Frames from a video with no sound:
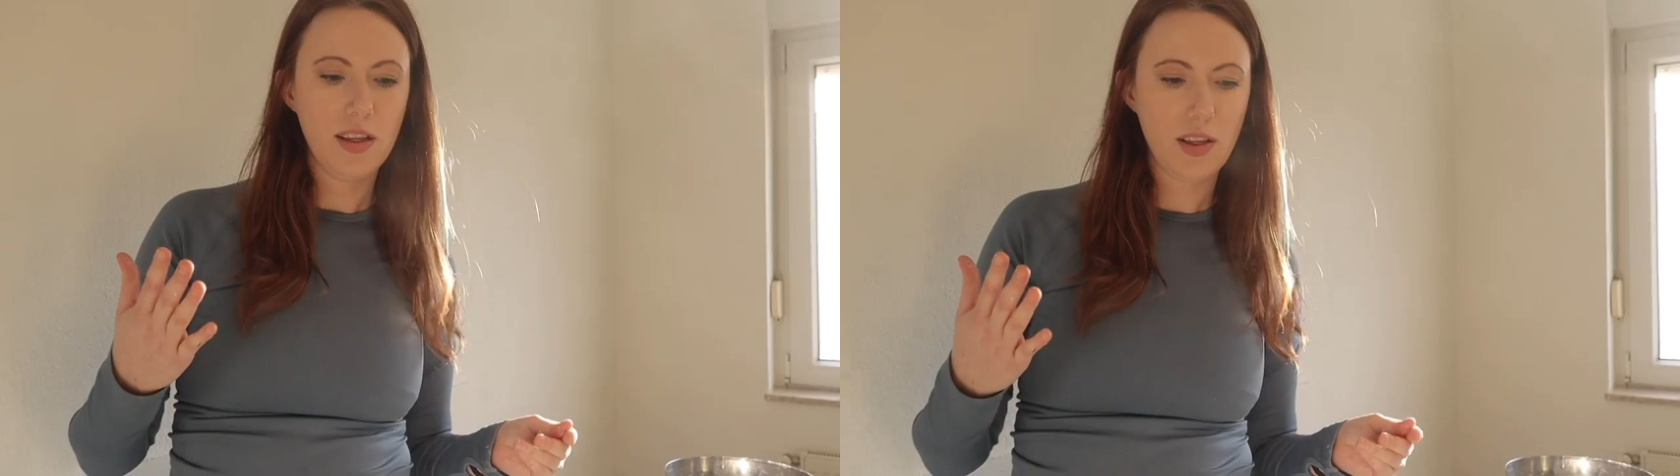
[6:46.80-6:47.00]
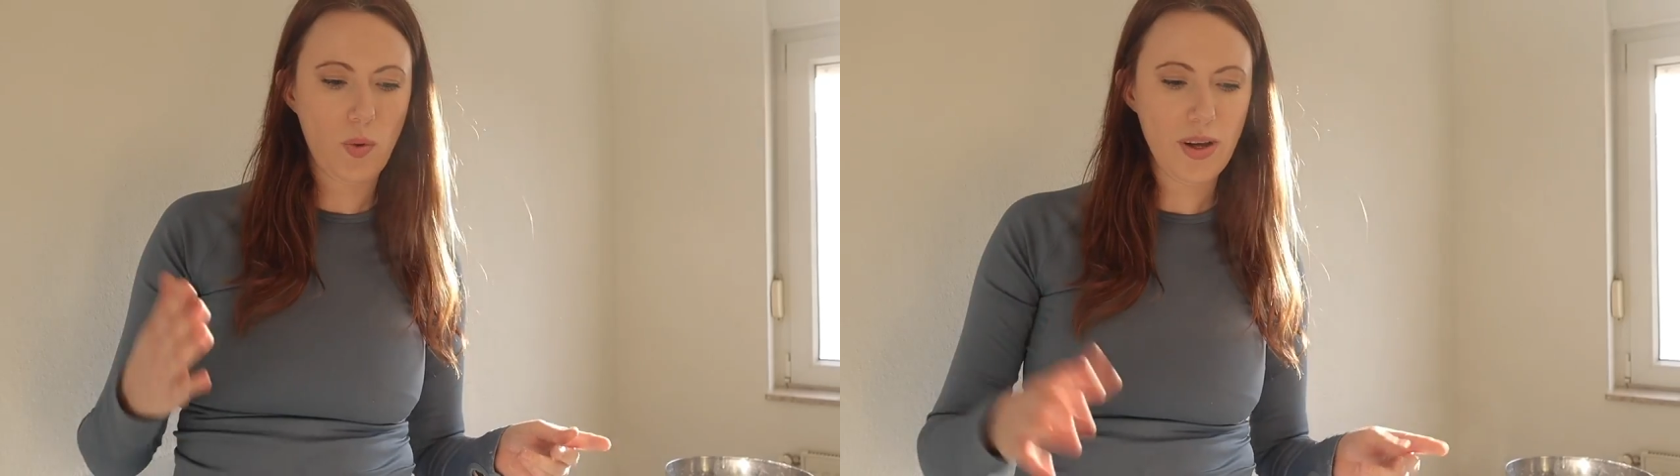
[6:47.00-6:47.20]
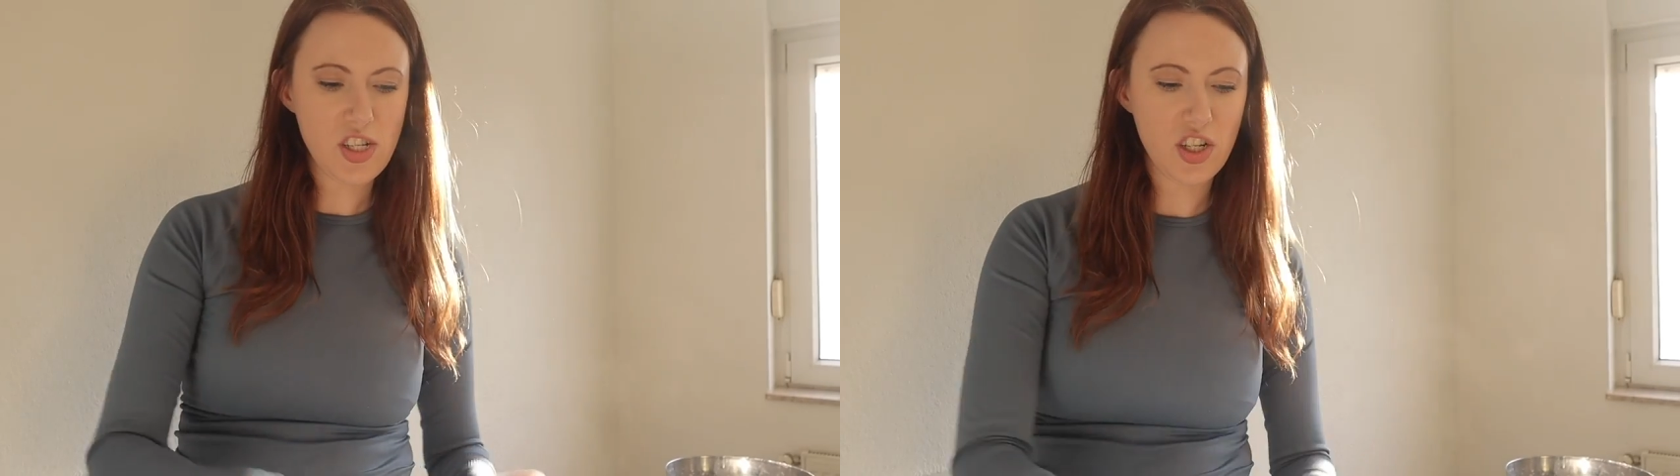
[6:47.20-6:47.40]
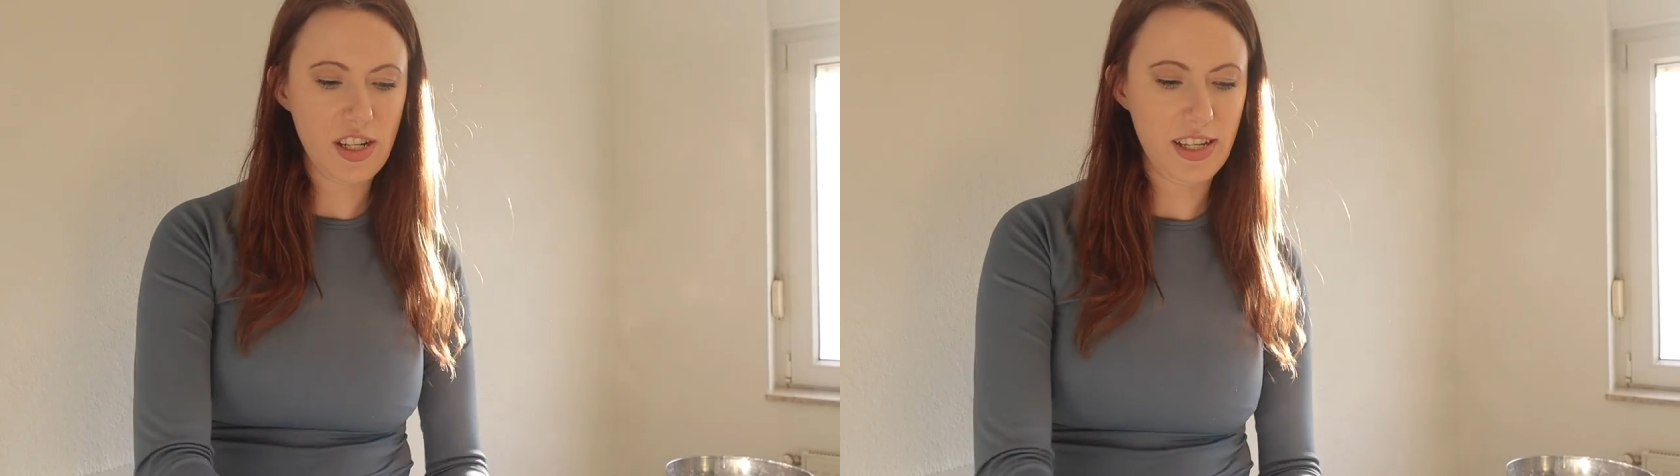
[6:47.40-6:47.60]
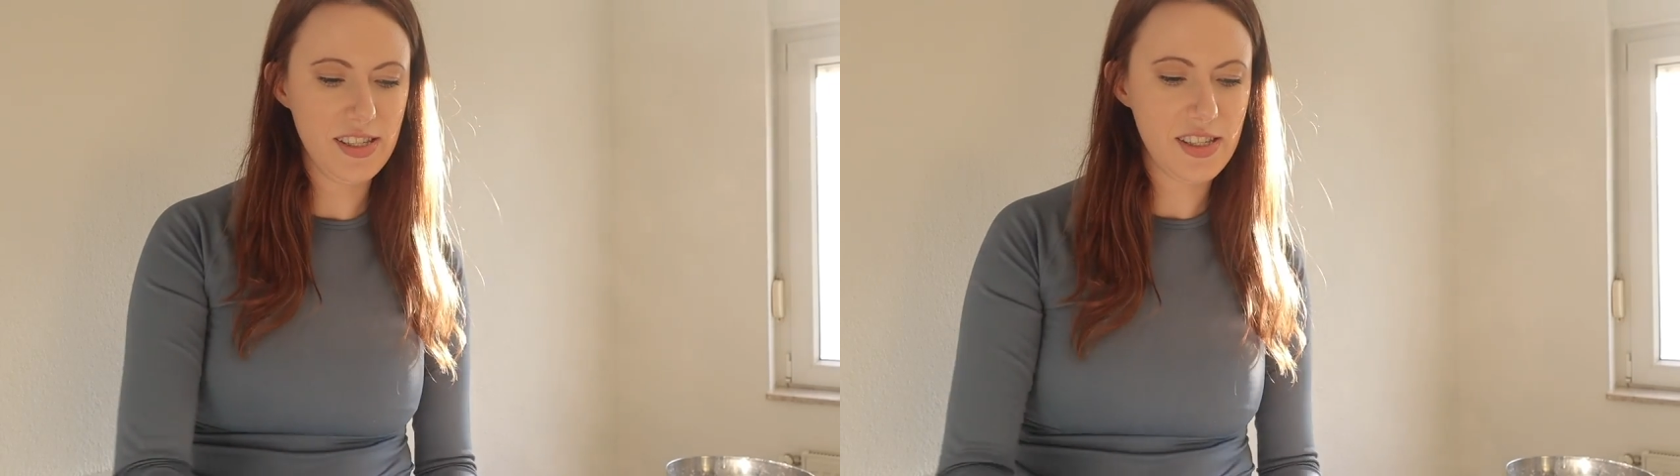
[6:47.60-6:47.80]
The question
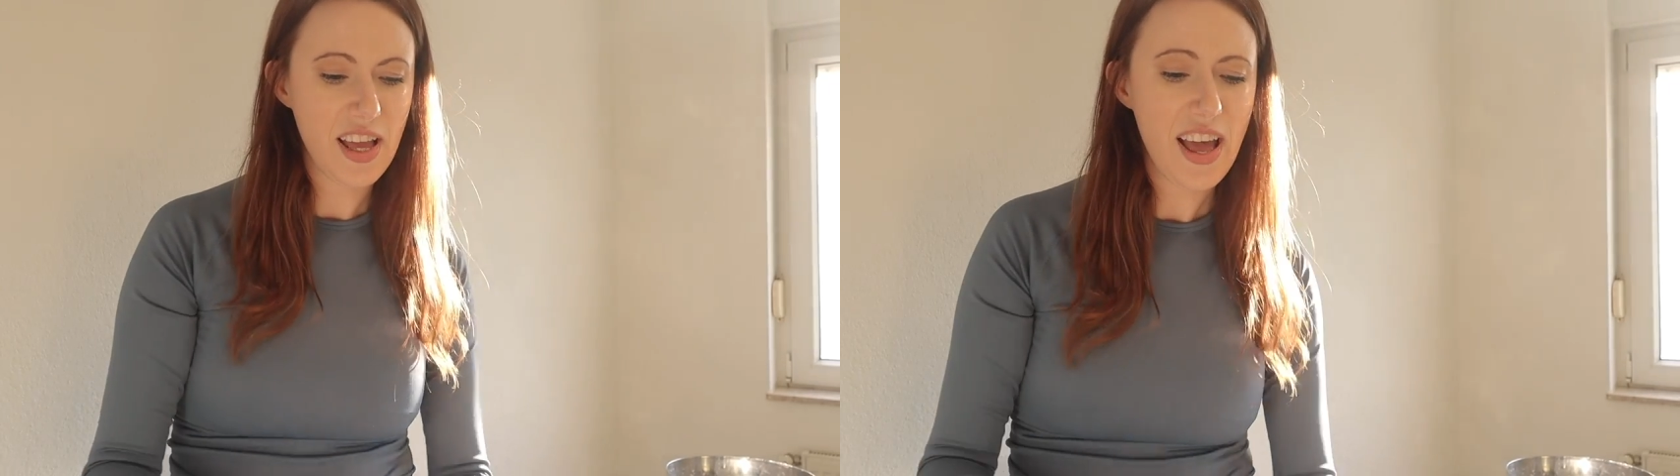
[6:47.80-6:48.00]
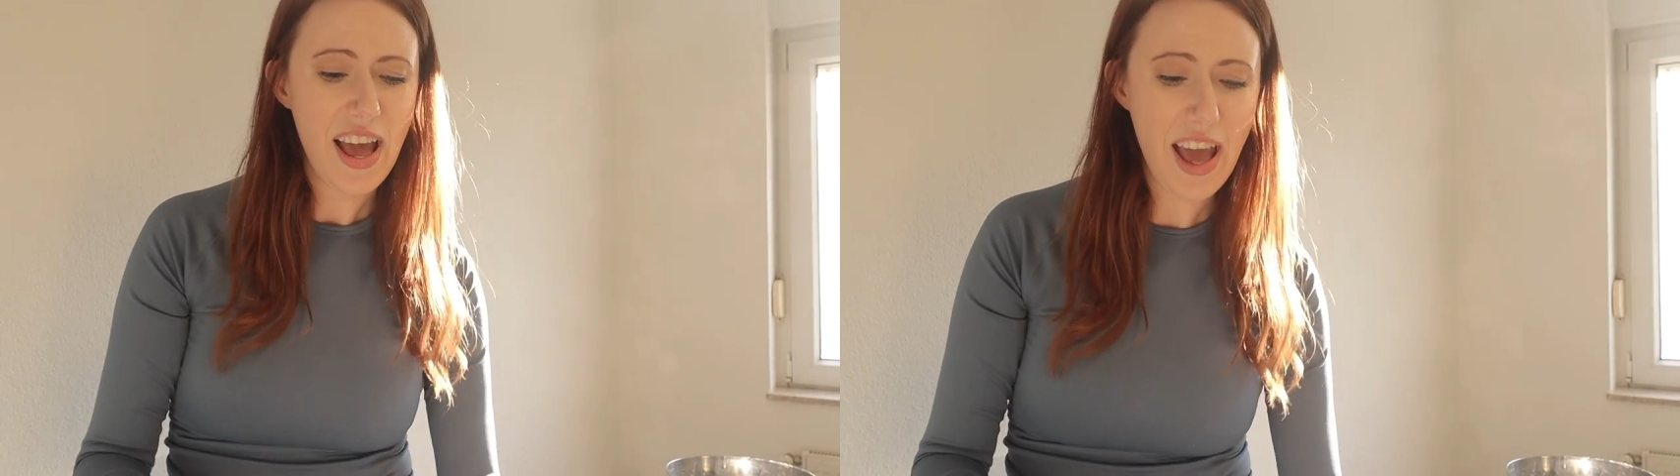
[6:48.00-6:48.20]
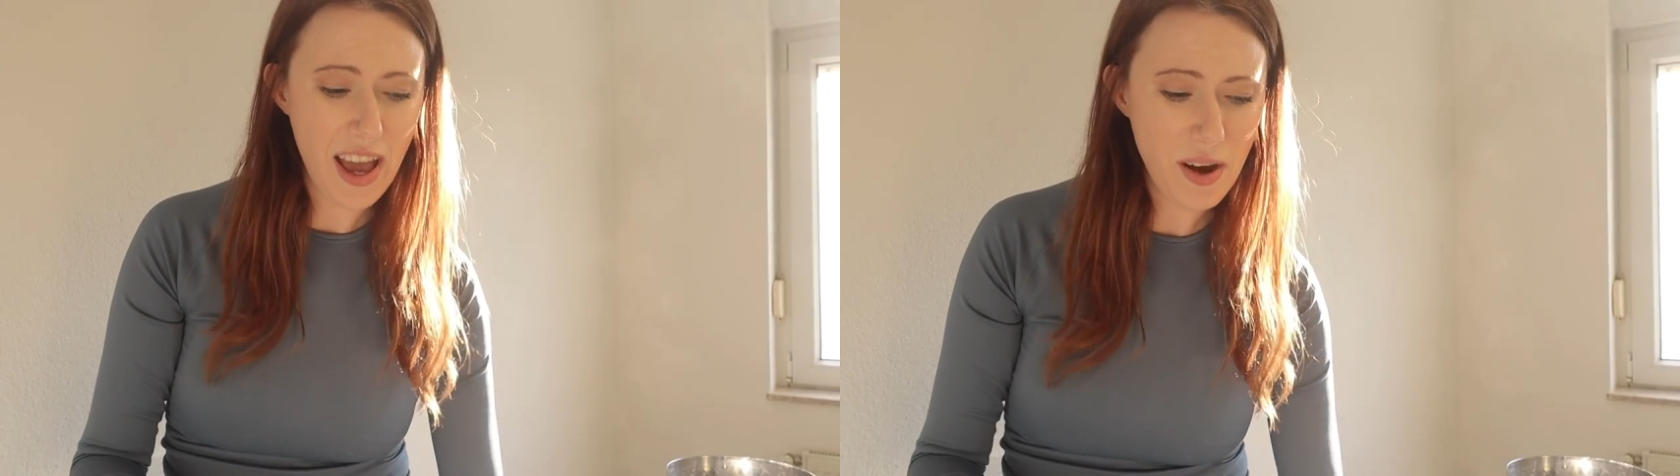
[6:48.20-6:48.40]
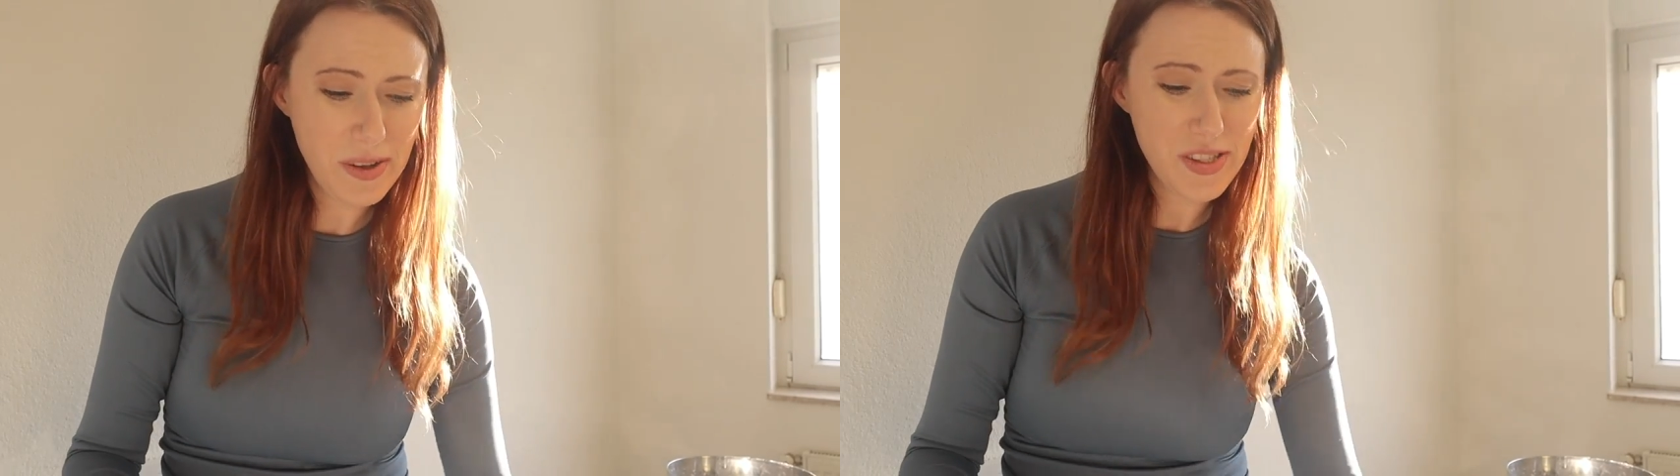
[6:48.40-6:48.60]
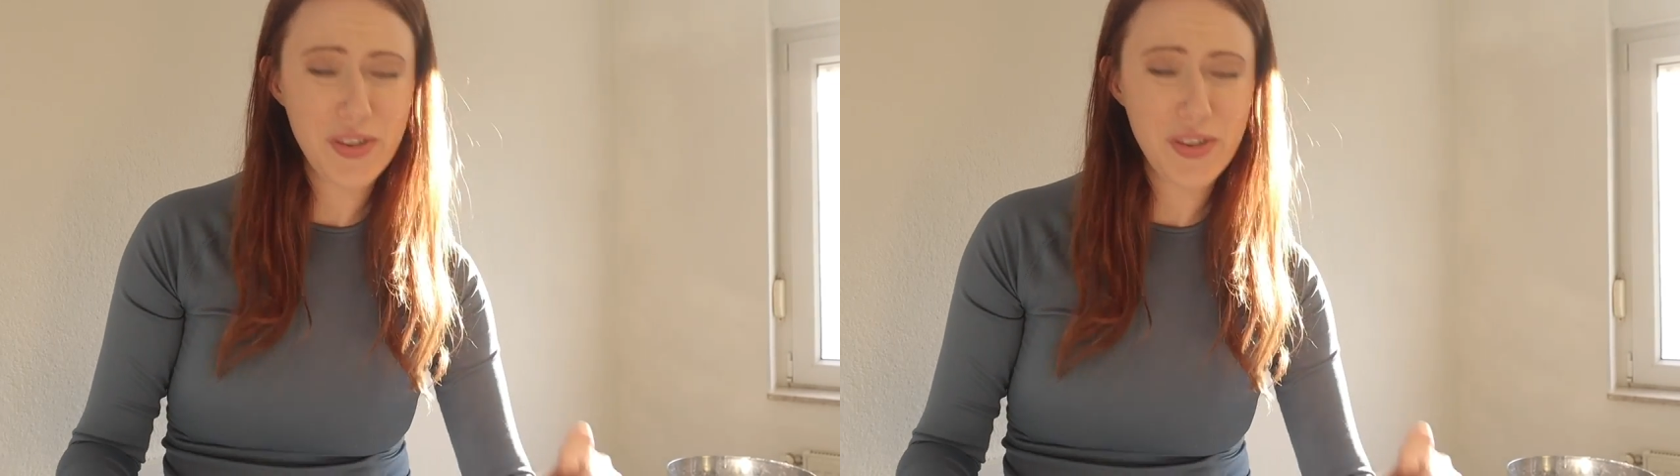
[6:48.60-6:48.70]
is, how